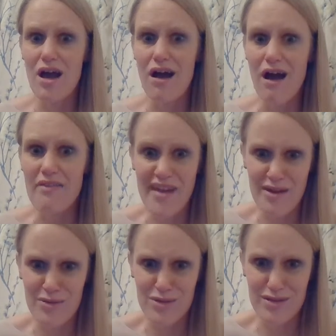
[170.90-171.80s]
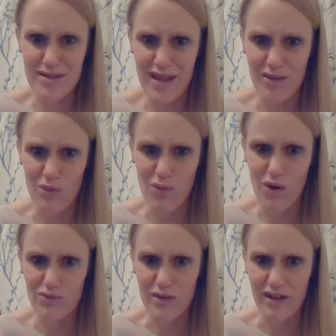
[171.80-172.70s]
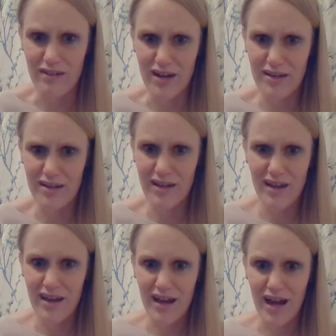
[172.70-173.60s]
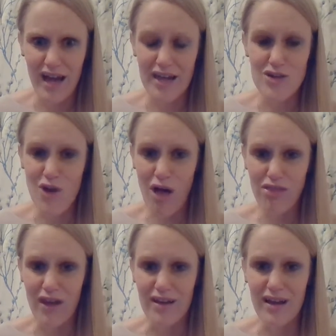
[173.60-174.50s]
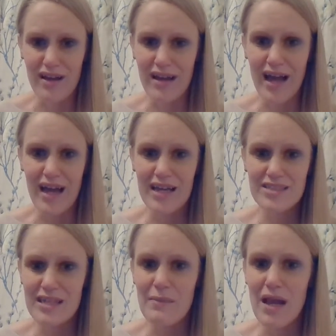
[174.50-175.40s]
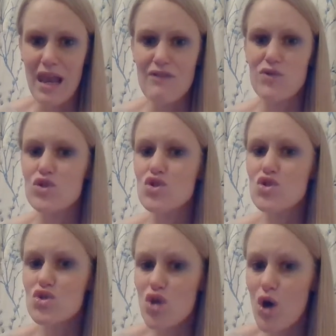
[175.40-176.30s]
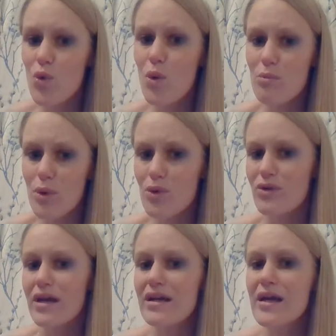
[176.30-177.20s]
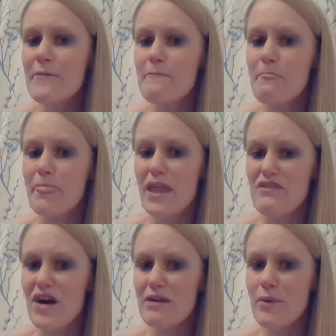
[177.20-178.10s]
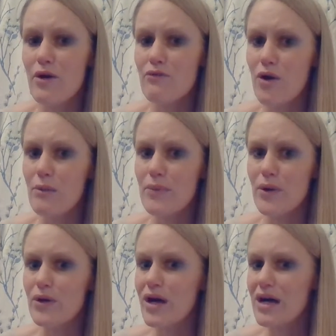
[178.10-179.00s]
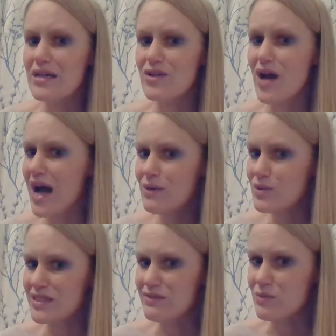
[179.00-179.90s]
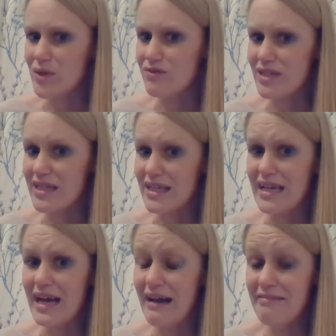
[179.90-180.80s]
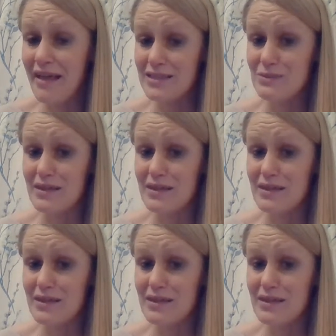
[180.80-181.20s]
and then I was just like, what would I write? I had nothing. My life was so boring. If I wrote a book, I wouldn't even want to read it. And that's when I